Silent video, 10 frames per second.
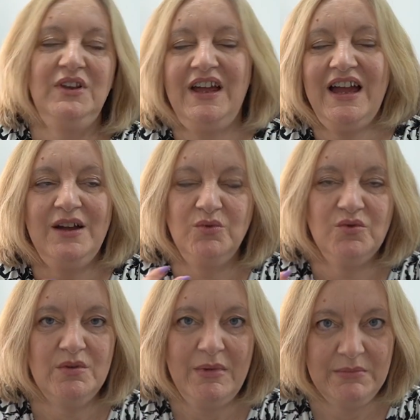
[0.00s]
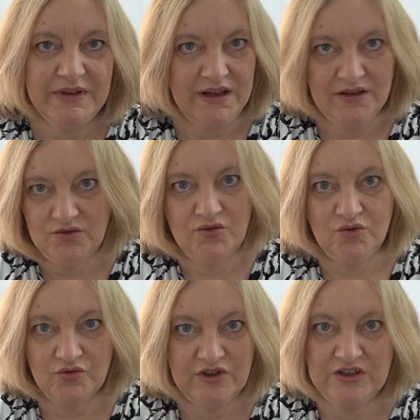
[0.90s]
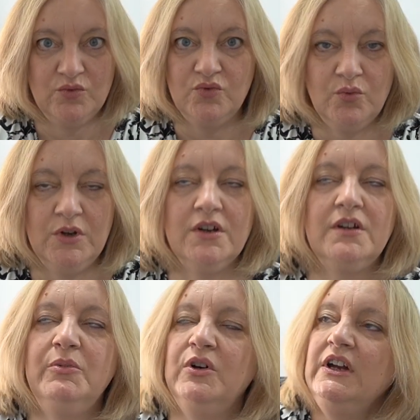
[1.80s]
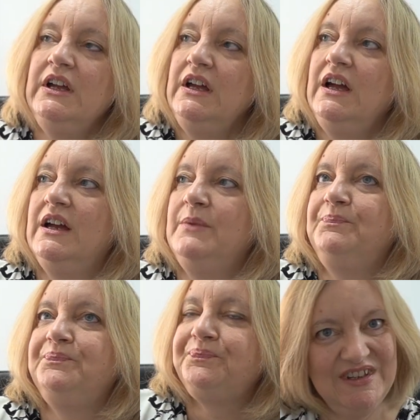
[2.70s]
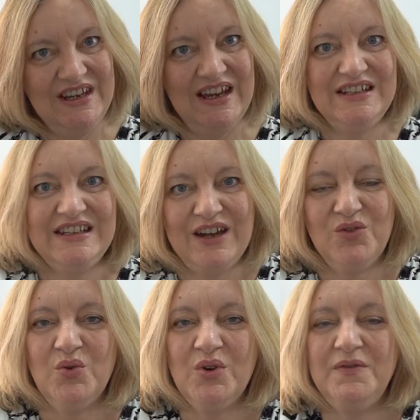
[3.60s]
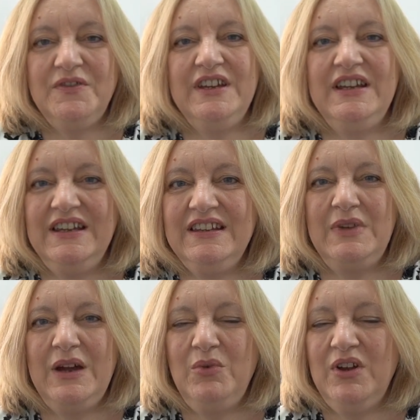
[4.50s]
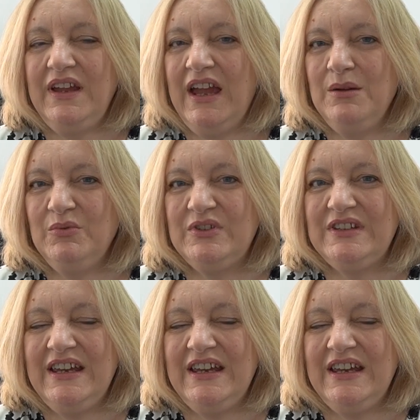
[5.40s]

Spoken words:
Well, I wouldn't remember that because George did all the work, but he had to get all of the network cables